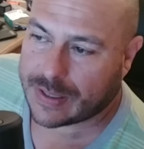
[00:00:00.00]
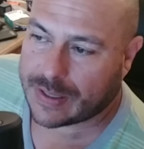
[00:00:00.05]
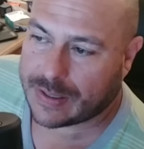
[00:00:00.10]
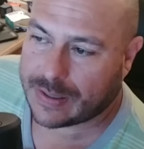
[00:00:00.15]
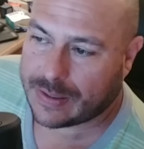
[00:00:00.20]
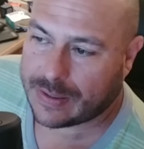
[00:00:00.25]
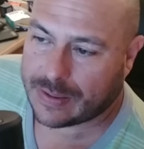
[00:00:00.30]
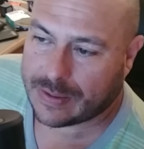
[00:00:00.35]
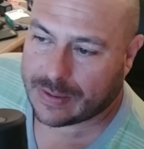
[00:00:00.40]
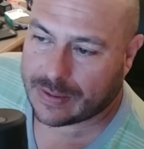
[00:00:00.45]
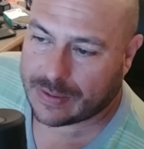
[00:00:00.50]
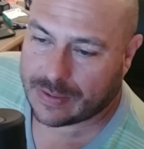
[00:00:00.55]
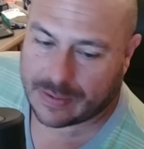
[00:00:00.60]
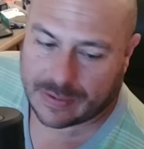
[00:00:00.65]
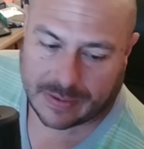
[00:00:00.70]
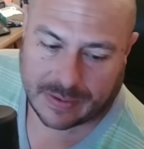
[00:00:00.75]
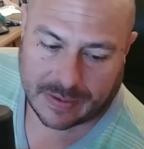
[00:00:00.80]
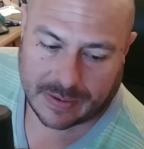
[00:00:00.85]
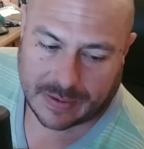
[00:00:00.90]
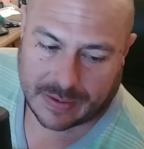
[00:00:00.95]

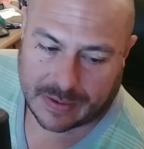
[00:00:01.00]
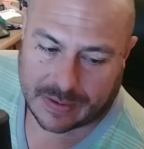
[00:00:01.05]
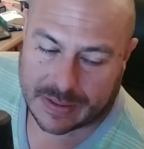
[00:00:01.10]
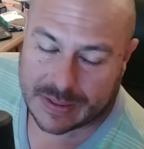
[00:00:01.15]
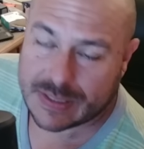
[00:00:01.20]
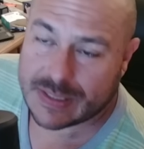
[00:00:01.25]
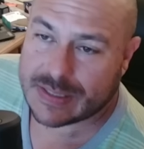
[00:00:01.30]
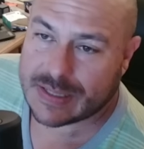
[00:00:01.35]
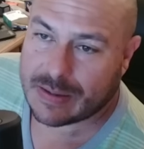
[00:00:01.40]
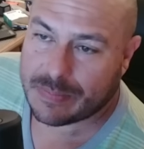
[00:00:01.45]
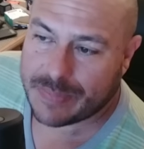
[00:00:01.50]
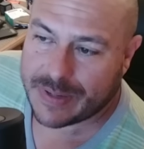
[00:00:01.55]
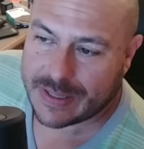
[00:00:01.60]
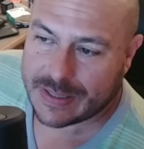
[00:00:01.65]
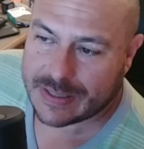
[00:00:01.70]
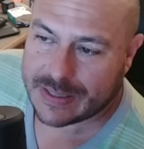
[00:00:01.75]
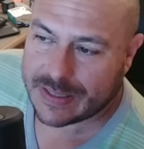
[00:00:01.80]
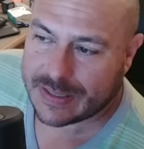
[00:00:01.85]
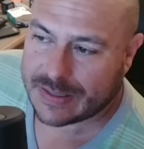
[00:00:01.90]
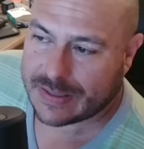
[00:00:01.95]
and this is a
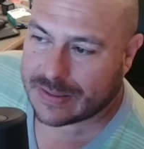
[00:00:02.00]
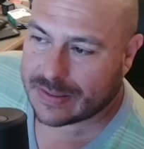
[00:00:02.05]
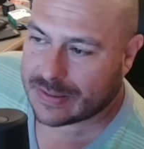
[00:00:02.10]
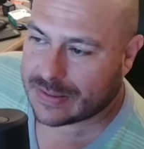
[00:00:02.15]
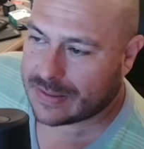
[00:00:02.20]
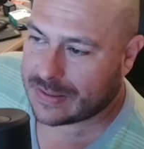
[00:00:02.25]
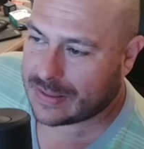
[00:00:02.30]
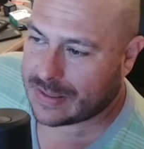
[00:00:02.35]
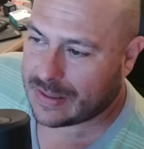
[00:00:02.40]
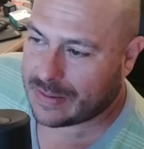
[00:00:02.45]
big deal.